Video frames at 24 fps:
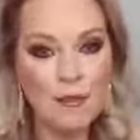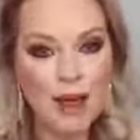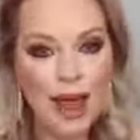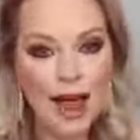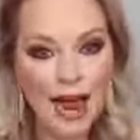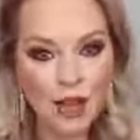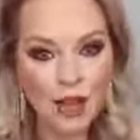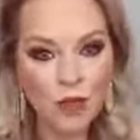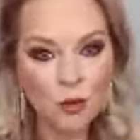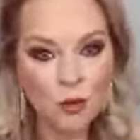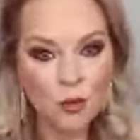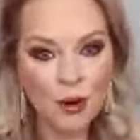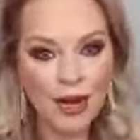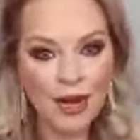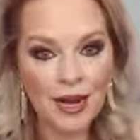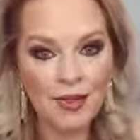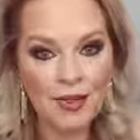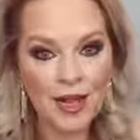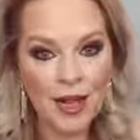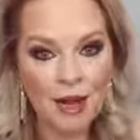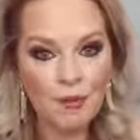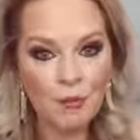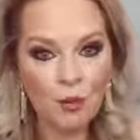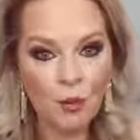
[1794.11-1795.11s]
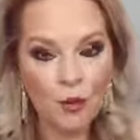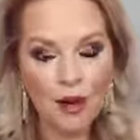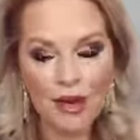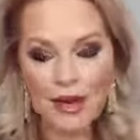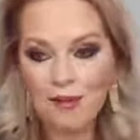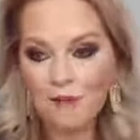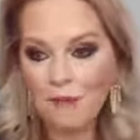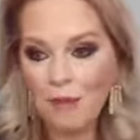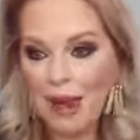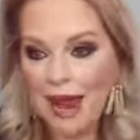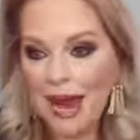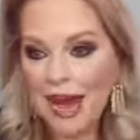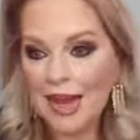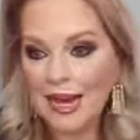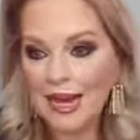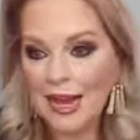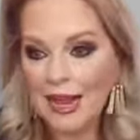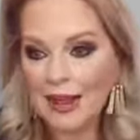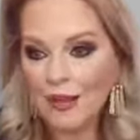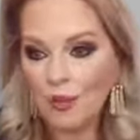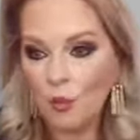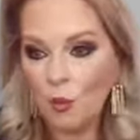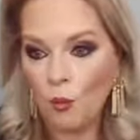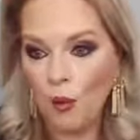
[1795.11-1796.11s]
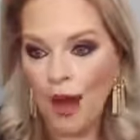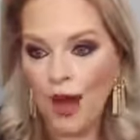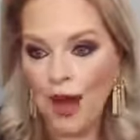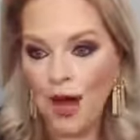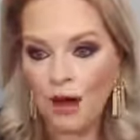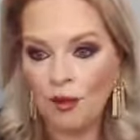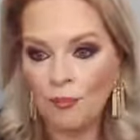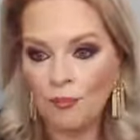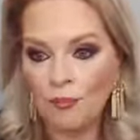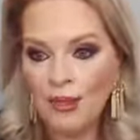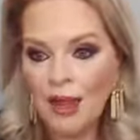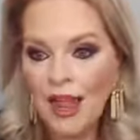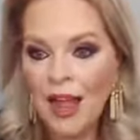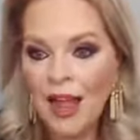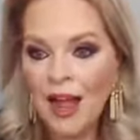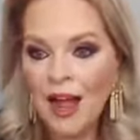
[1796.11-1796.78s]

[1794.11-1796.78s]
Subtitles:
patch right in that point of pain as well.